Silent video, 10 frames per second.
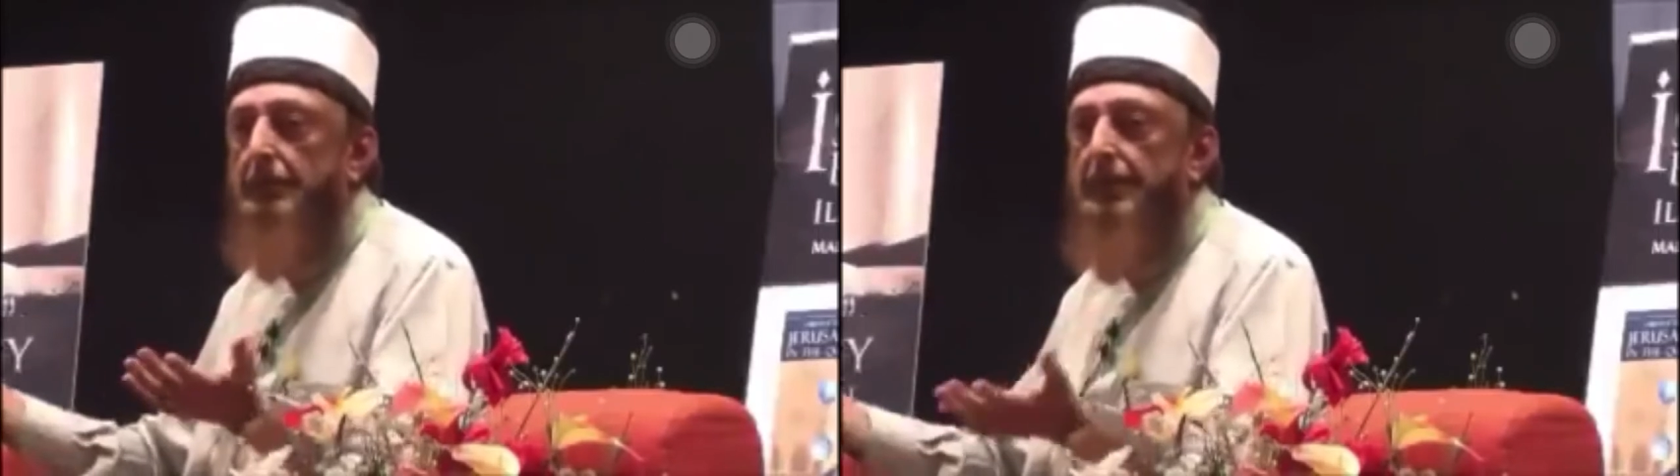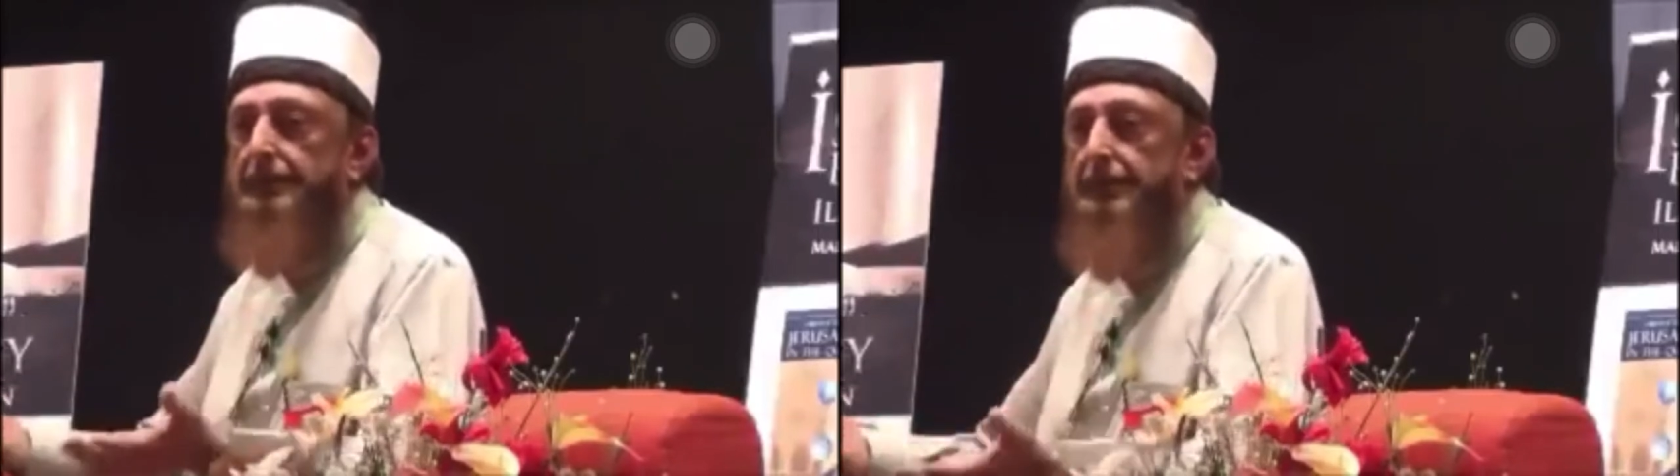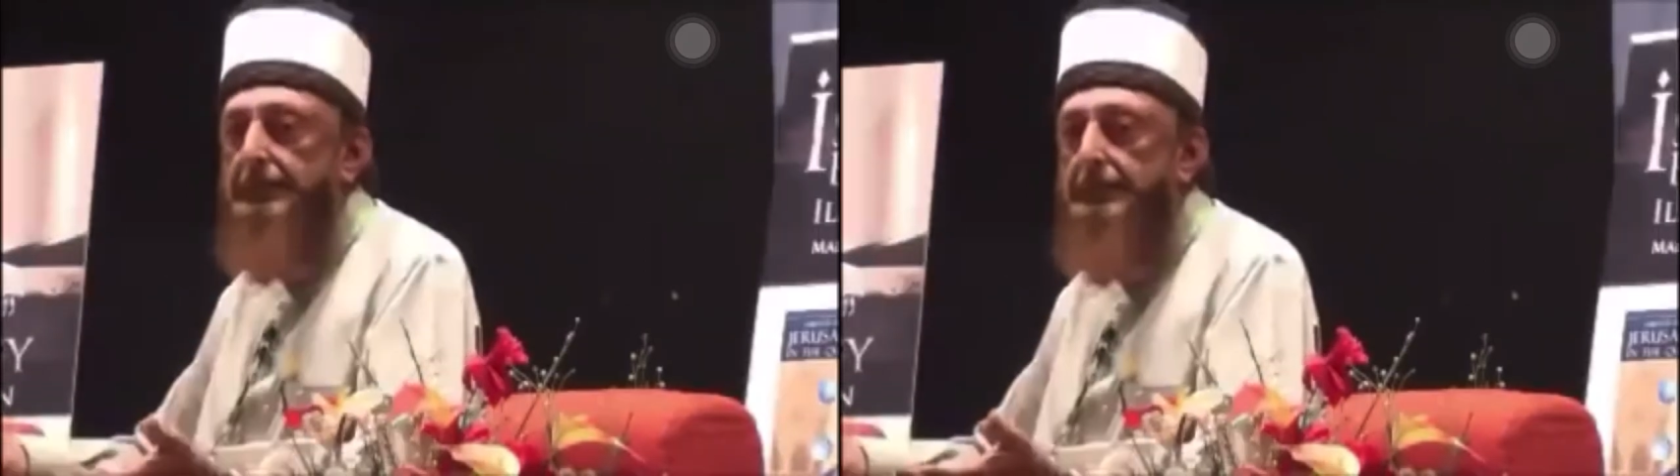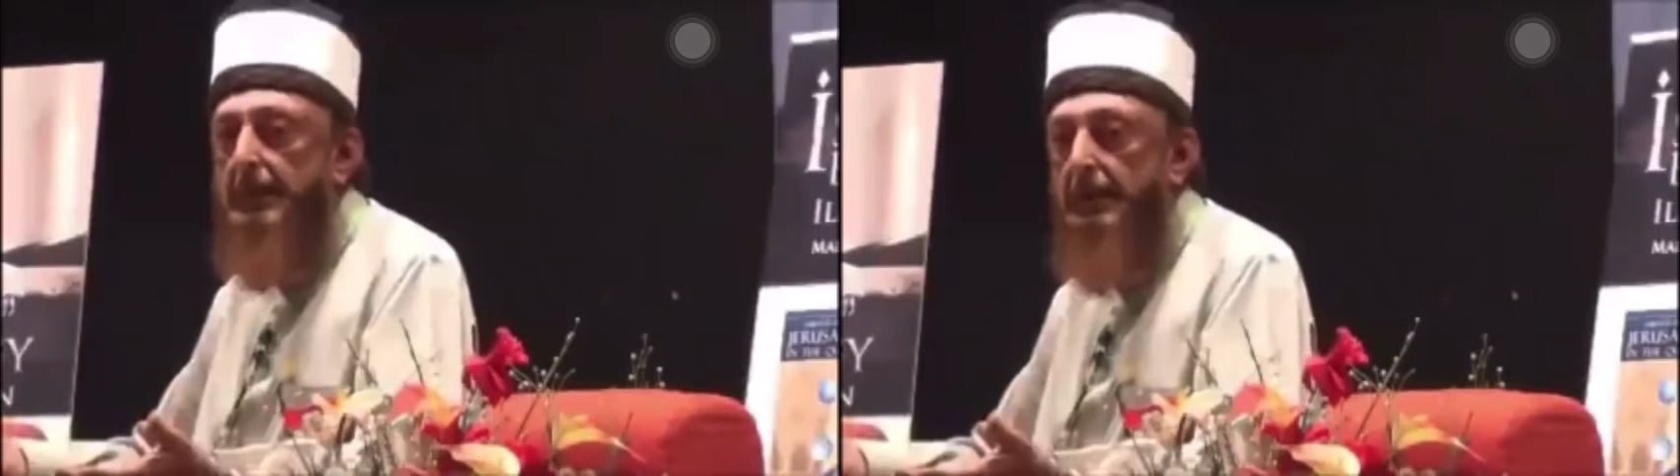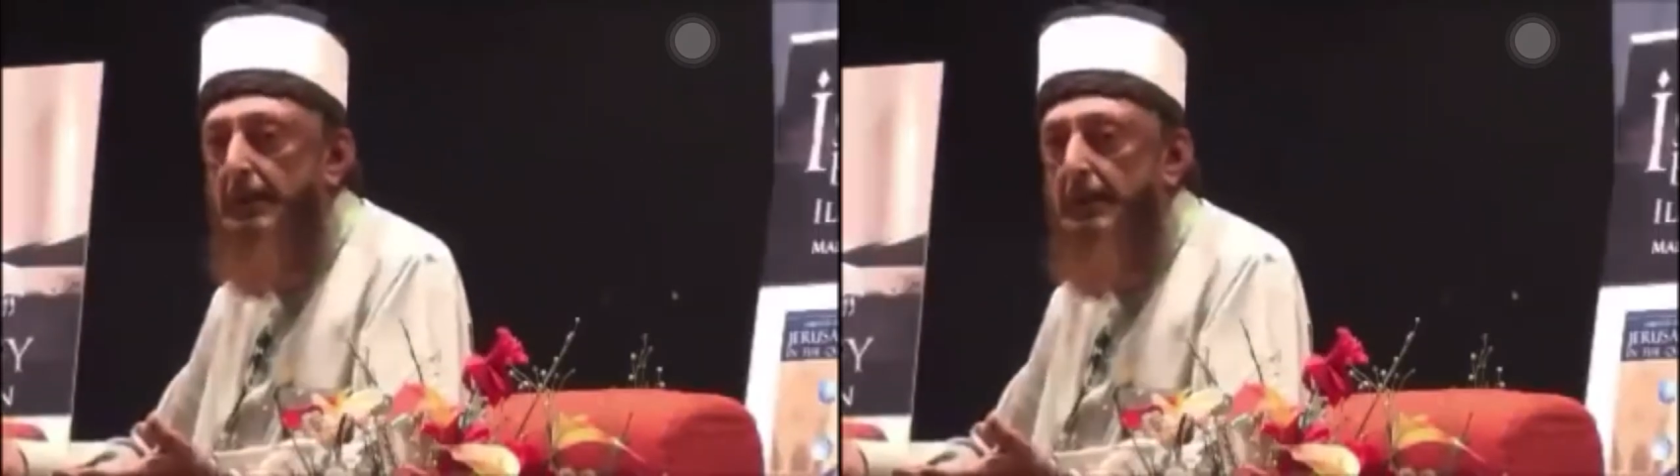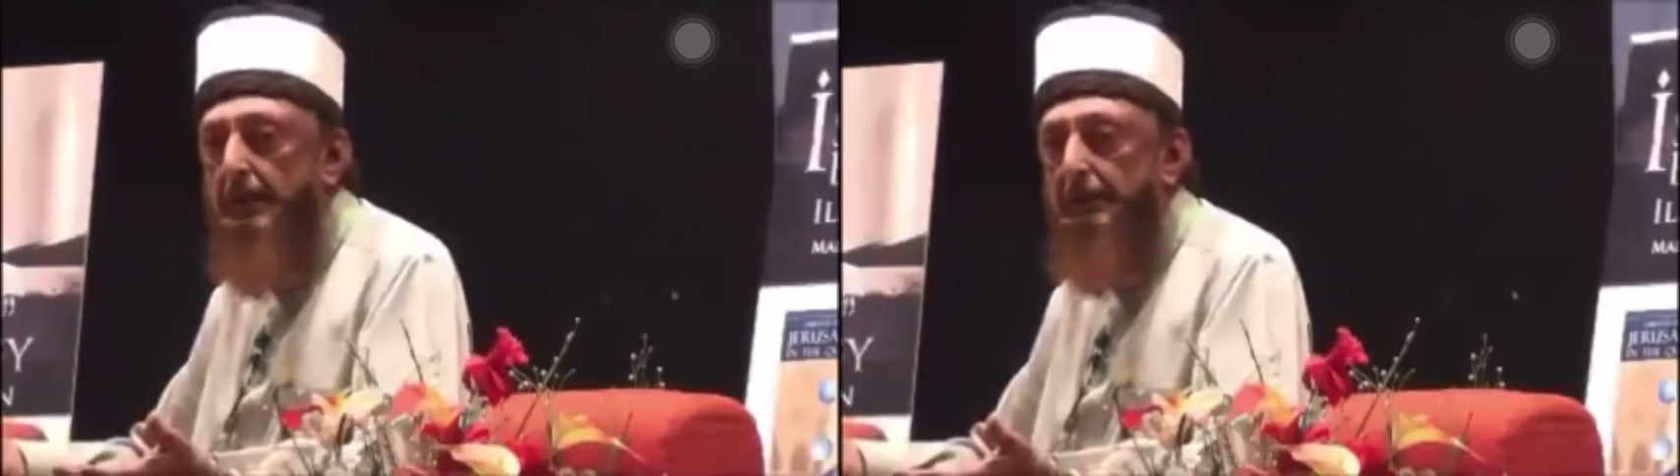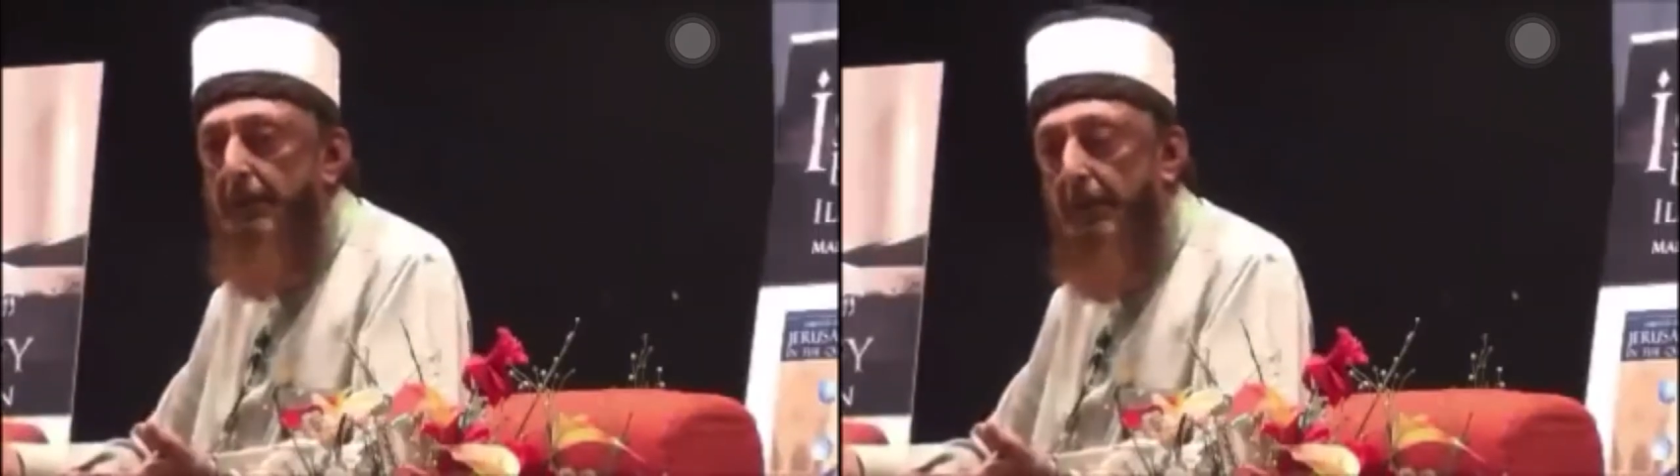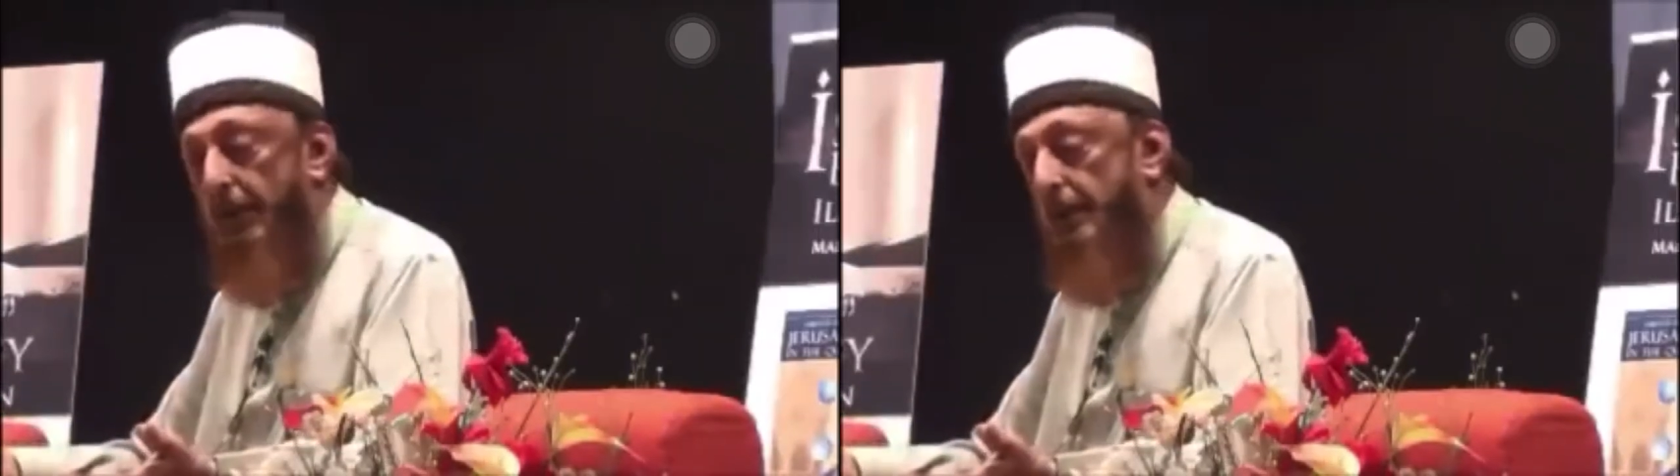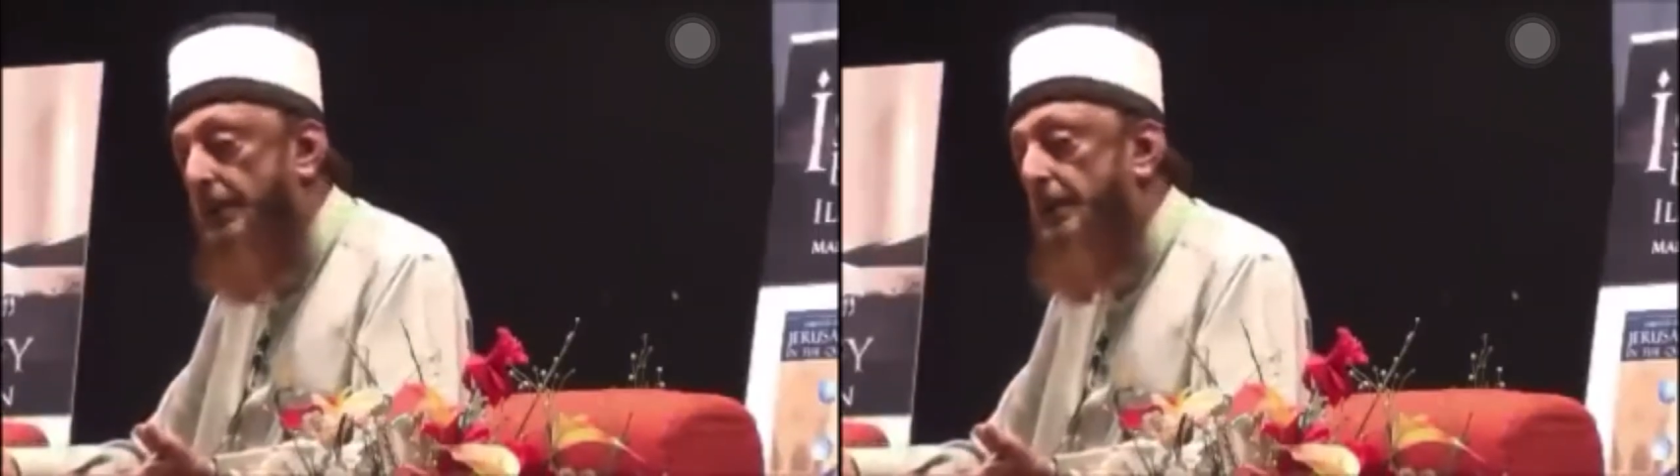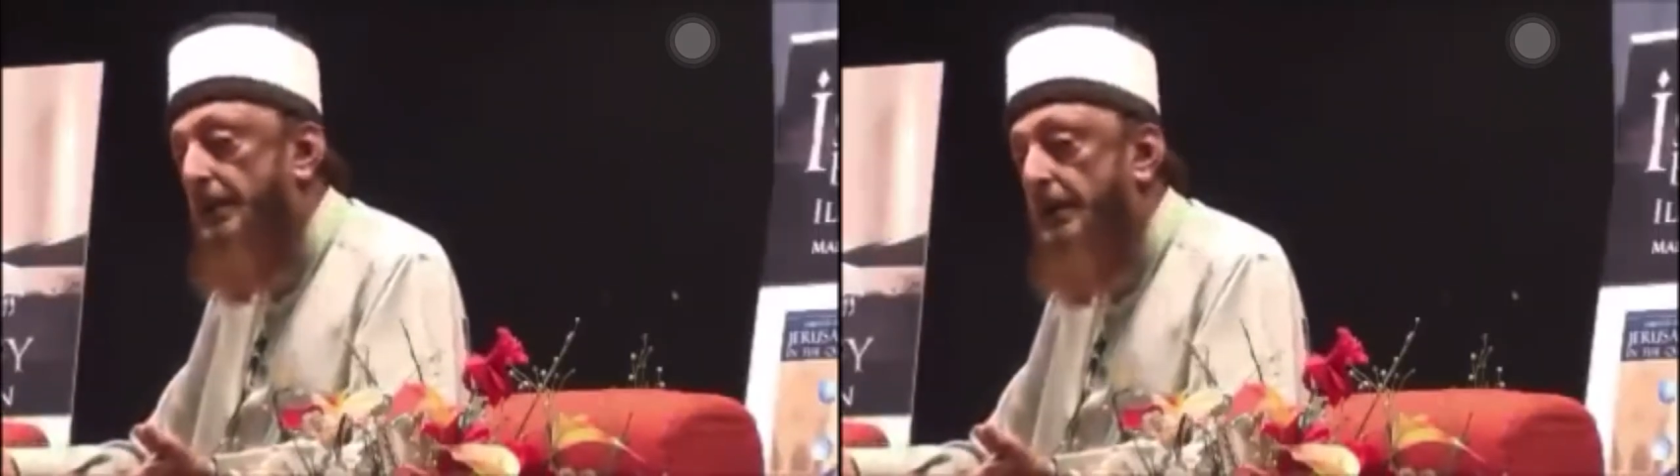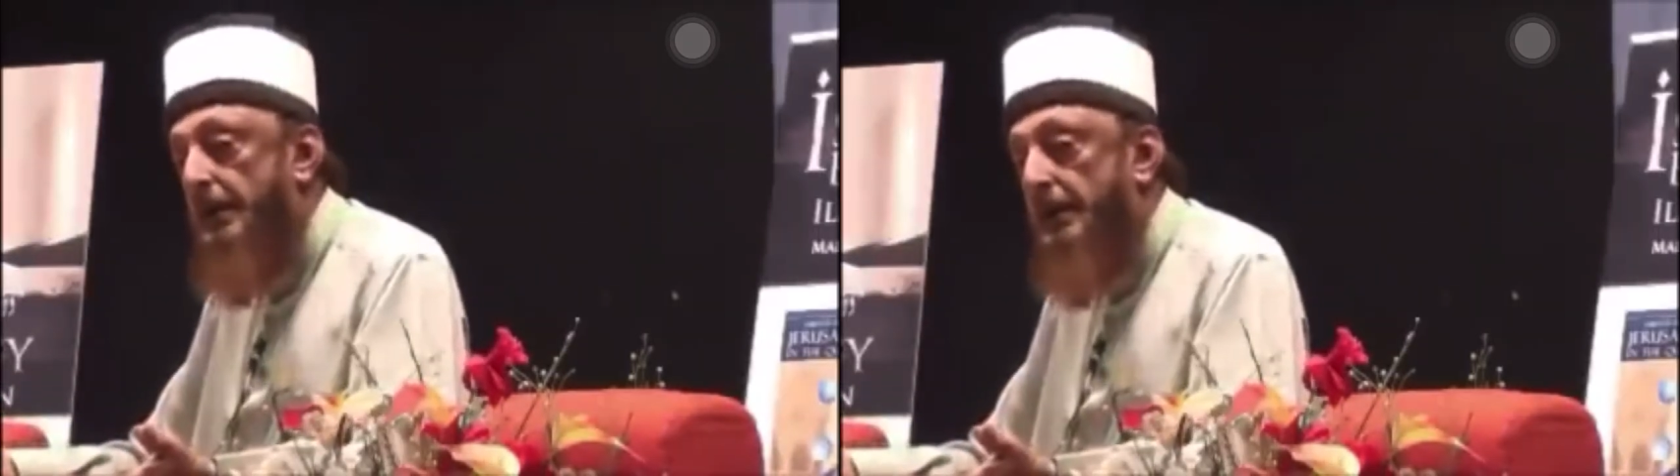Messenger of Allah